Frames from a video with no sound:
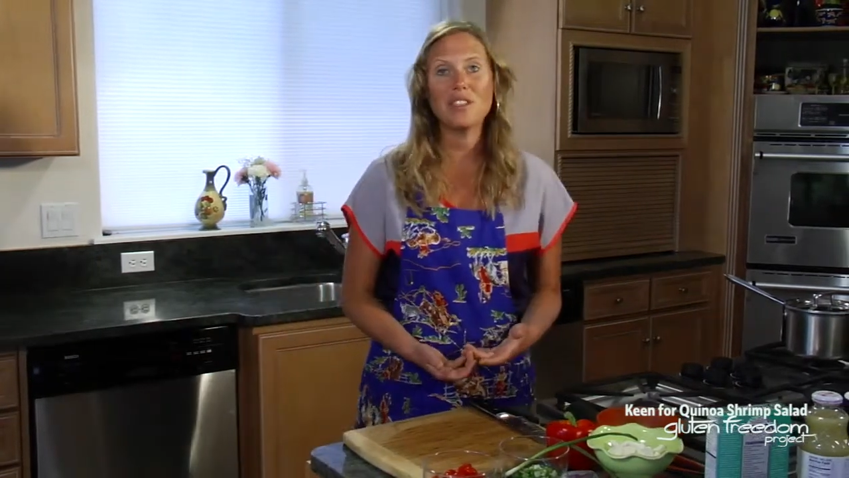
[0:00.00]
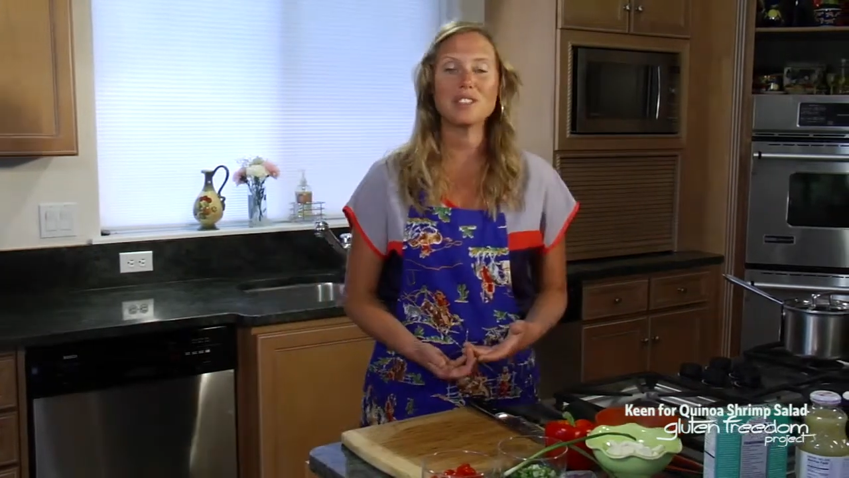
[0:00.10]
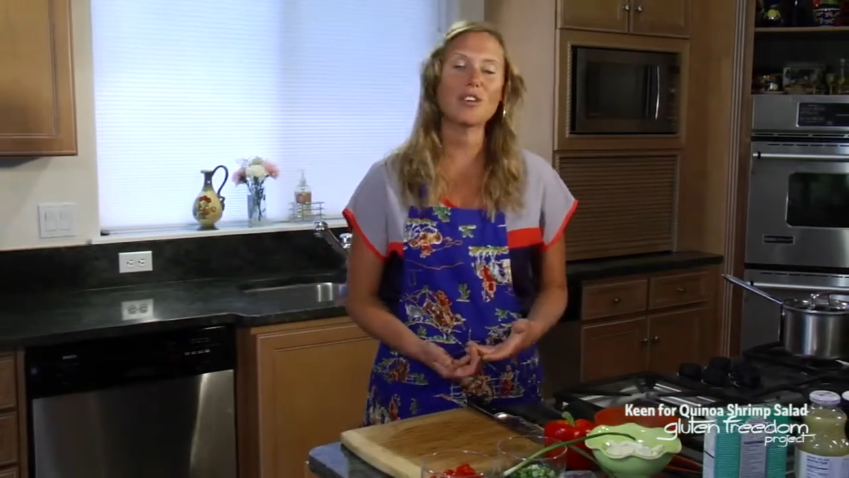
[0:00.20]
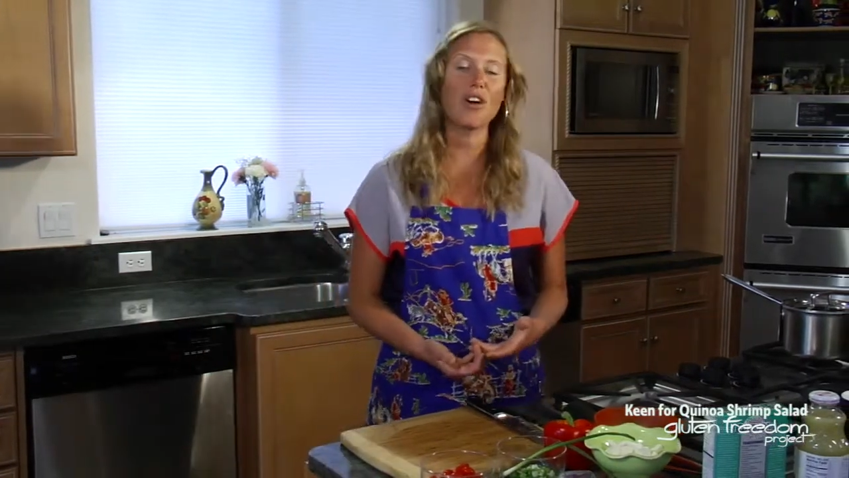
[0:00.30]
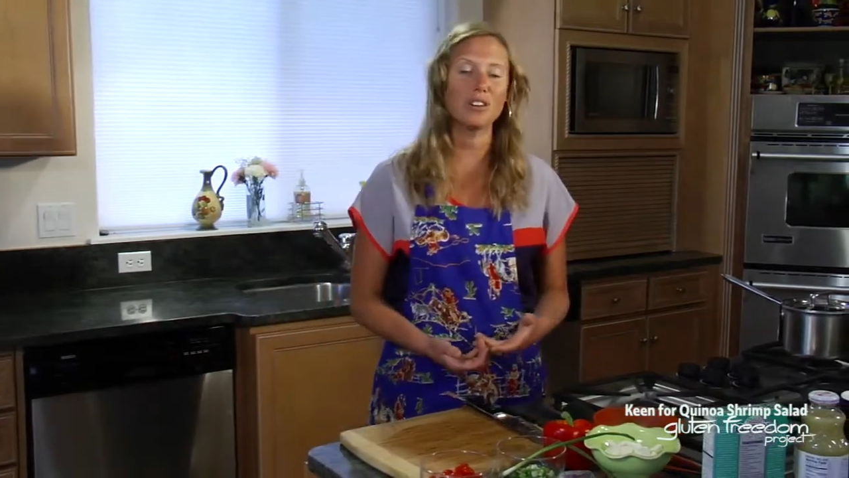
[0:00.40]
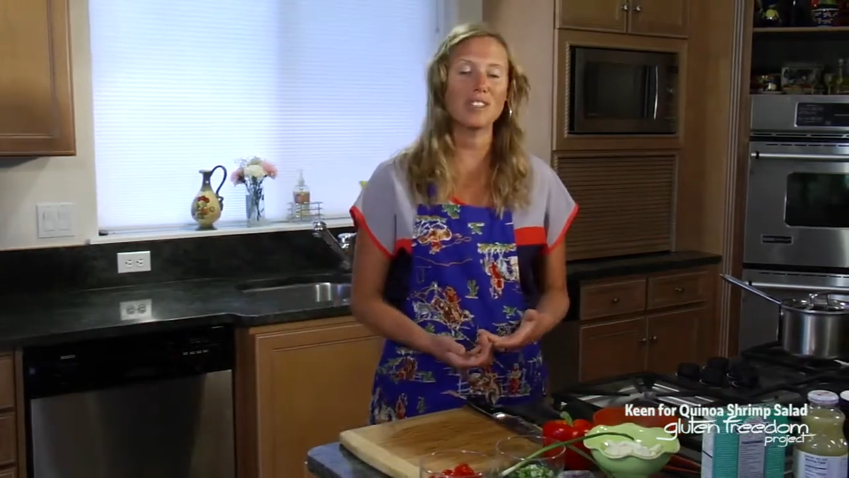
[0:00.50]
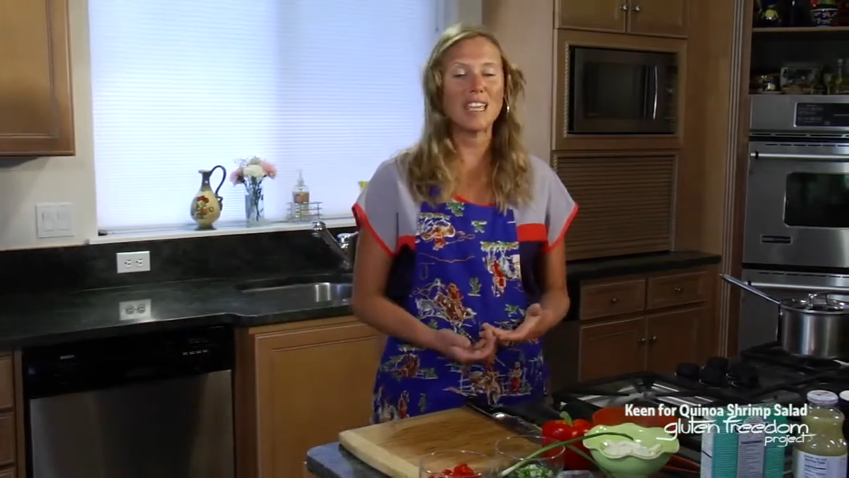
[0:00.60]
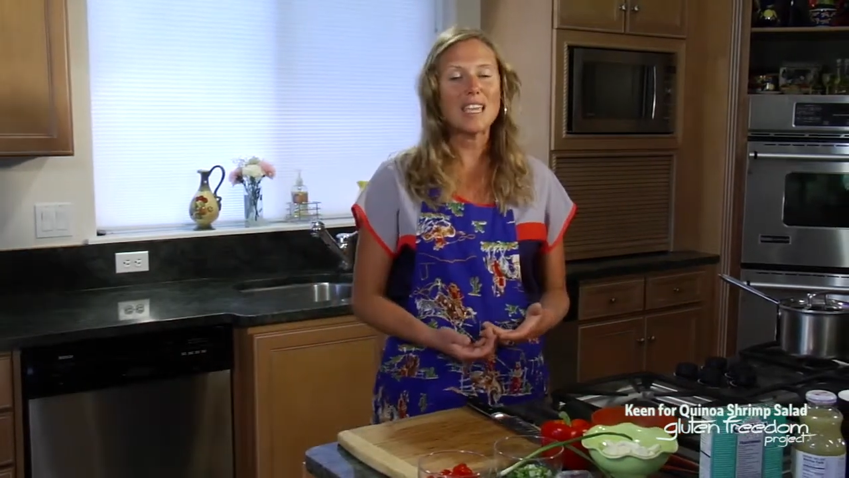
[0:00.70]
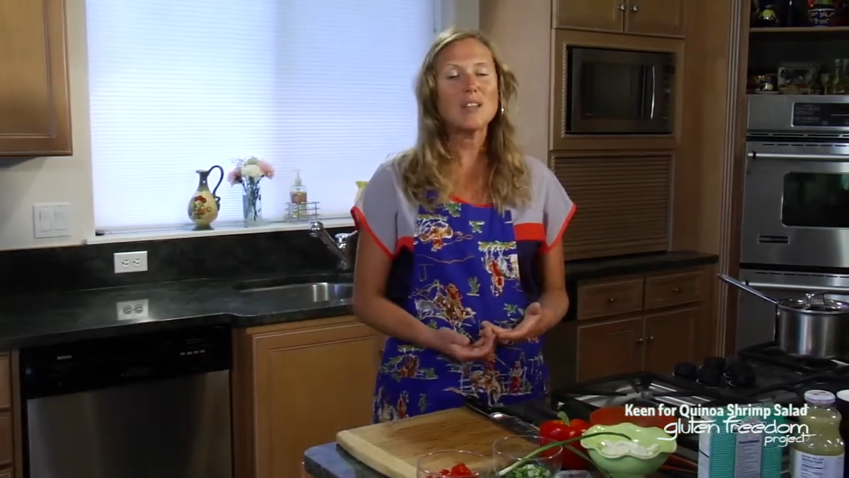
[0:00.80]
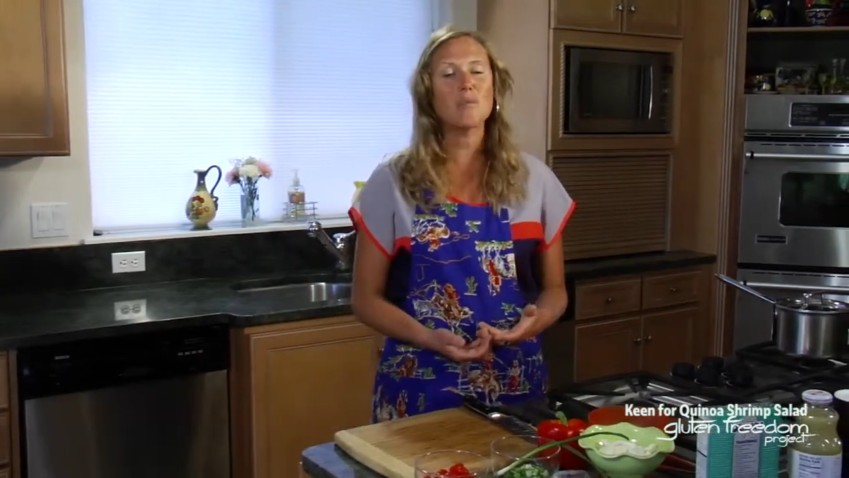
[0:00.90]
It's called
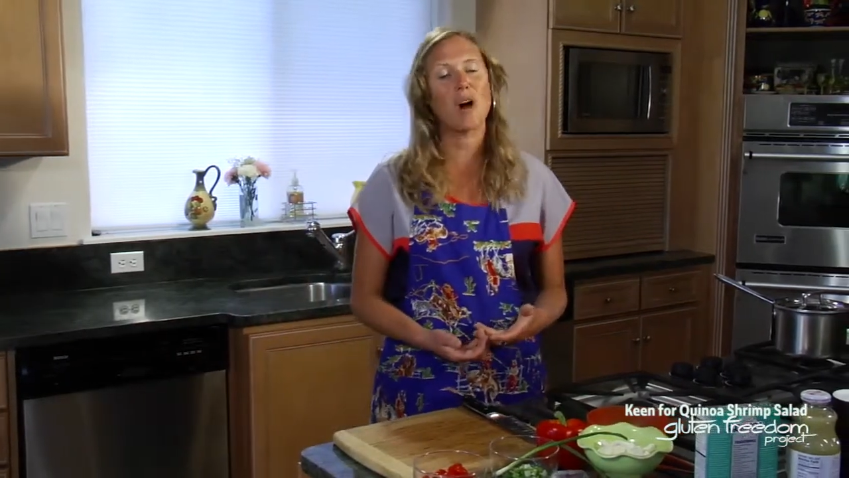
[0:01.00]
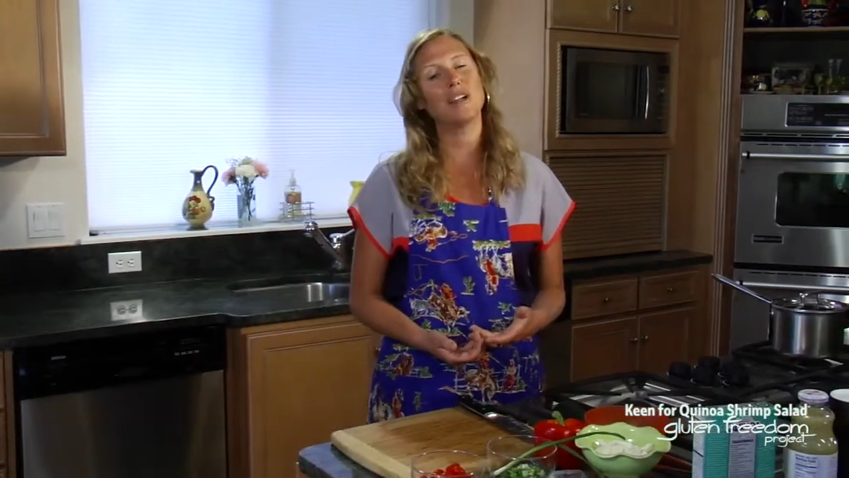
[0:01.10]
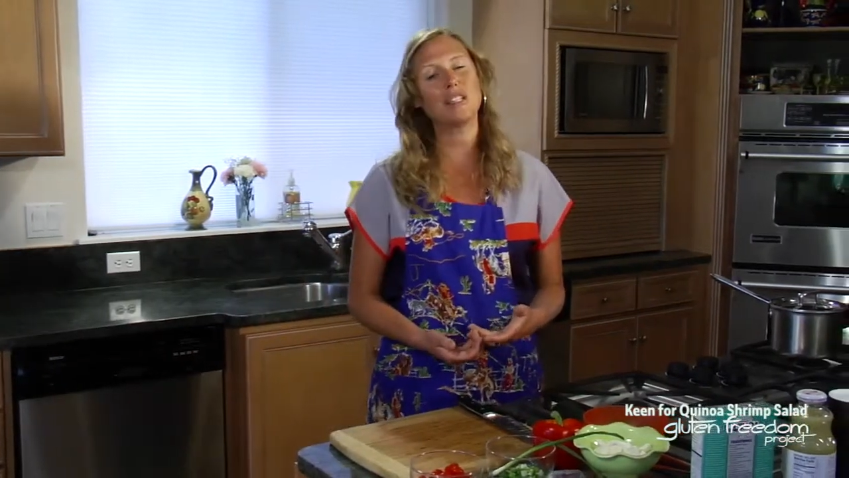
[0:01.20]
quinoa.